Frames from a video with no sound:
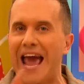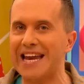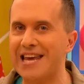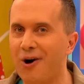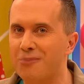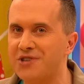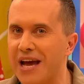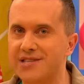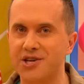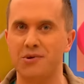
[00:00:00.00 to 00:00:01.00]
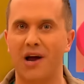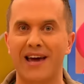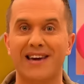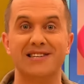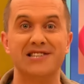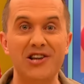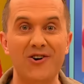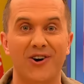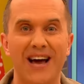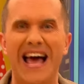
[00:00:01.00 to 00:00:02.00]
any object you like as
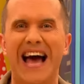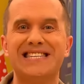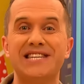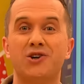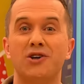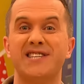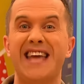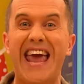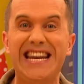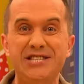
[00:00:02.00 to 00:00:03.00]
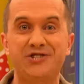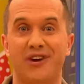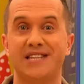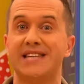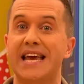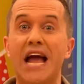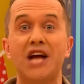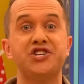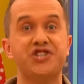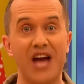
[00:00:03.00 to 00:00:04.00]
long as it's got an interesting
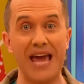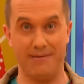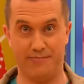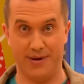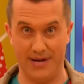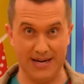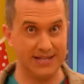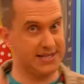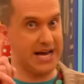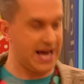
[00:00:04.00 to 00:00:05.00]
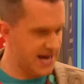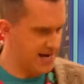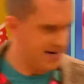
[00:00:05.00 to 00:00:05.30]
shape. Today,